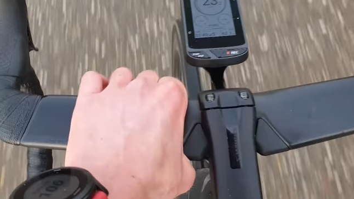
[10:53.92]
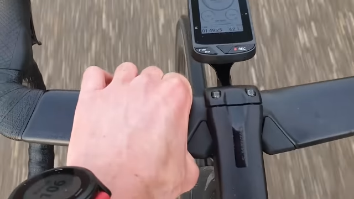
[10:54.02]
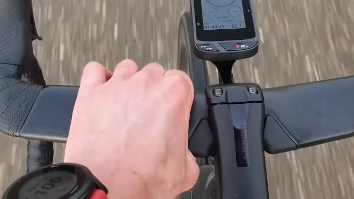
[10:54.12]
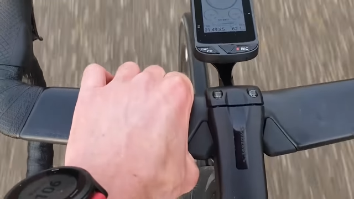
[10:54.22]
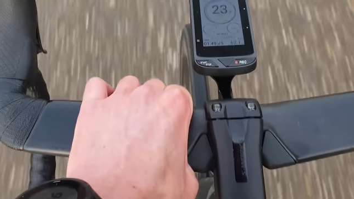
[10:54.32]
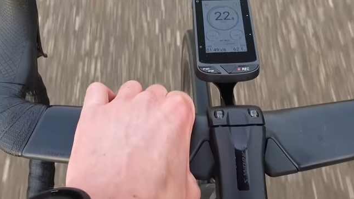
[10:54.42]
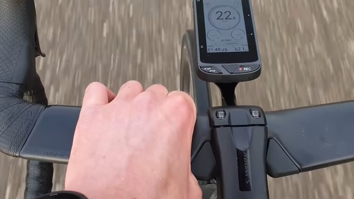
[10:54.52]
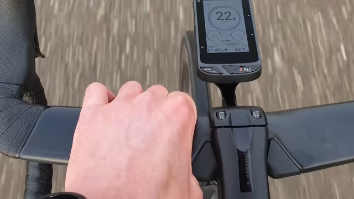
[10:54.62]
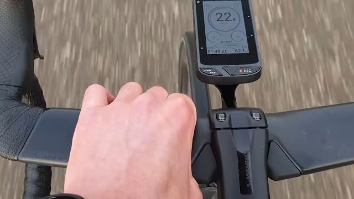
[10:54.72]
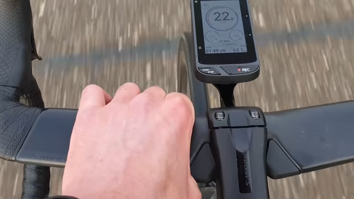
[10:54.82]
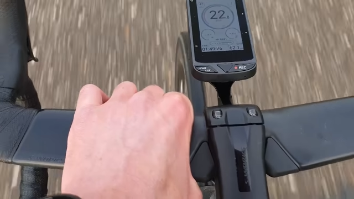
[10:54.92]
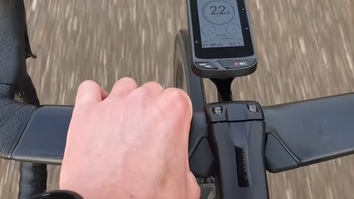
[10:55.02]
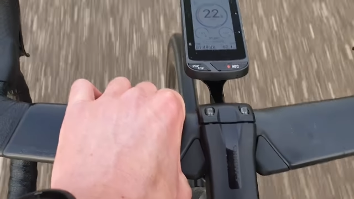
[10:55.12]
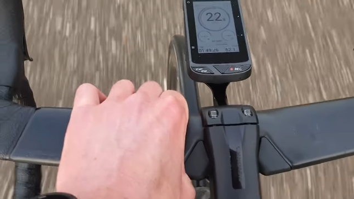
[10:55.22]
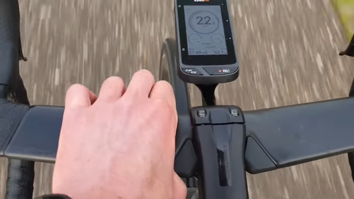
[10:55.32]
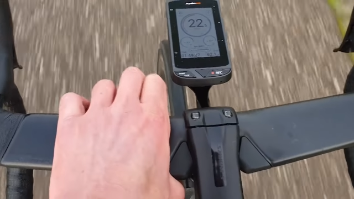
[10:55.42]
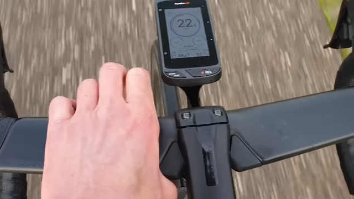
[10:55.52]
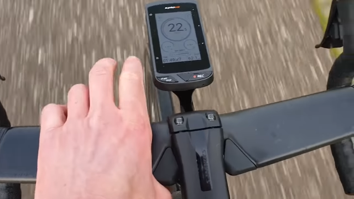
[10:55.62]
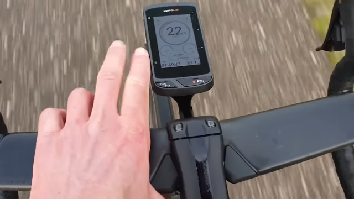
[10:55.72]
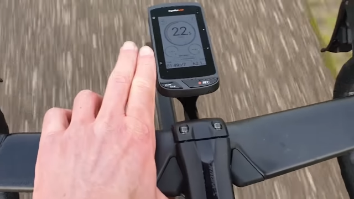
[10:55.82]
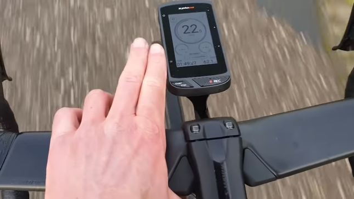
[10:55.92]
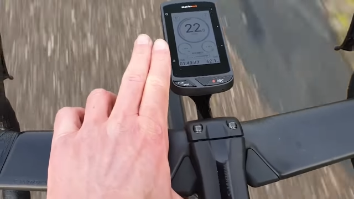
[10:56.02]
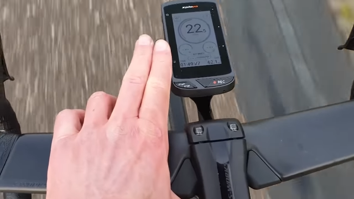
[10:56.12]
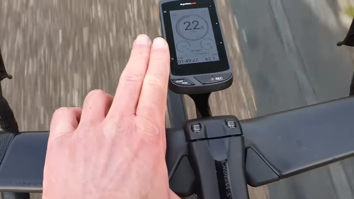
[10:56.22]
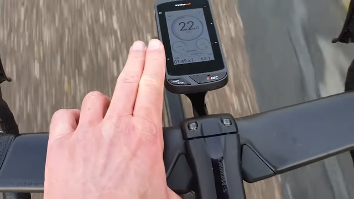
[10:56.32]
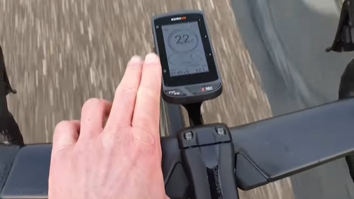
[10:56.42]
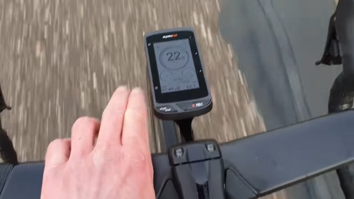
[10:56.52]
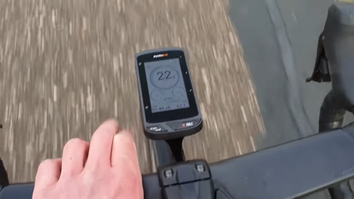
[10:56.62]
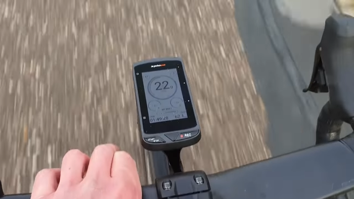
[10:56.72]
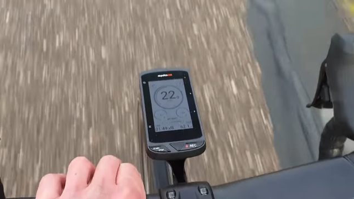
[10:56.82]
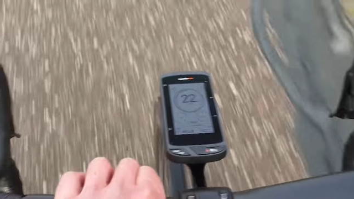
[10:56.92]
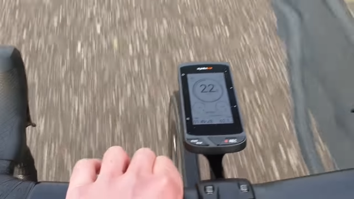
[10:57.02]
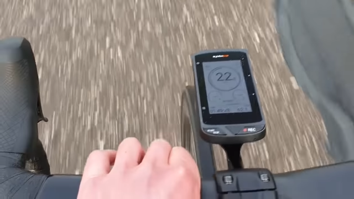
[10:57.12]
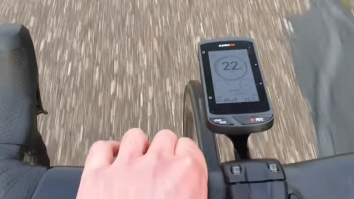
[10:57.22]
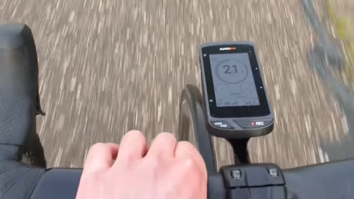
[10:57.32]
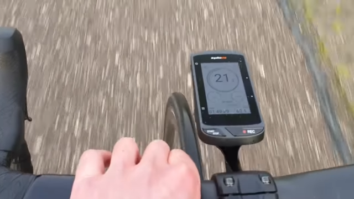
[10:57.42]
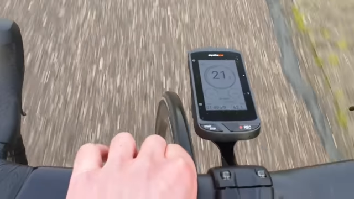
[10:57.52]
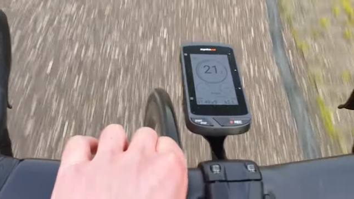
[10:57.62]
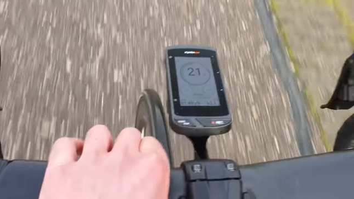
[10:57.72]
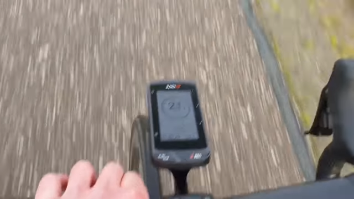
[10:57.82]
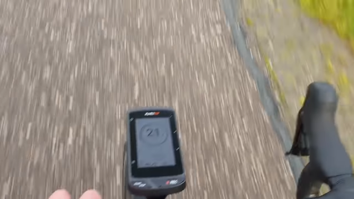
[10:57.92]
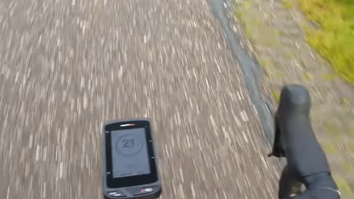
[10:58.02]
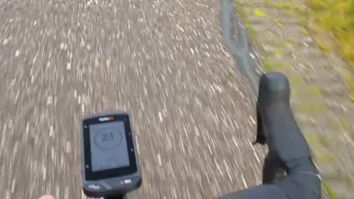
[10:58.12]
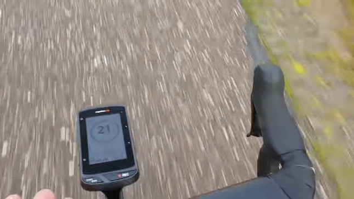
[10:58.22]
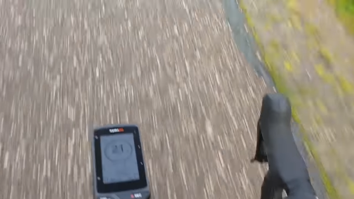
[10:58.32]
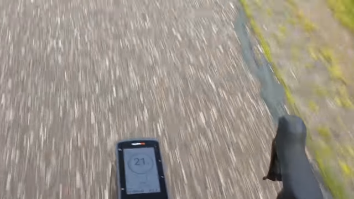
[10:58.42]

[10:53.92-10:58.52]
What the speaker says: (no speaker visible)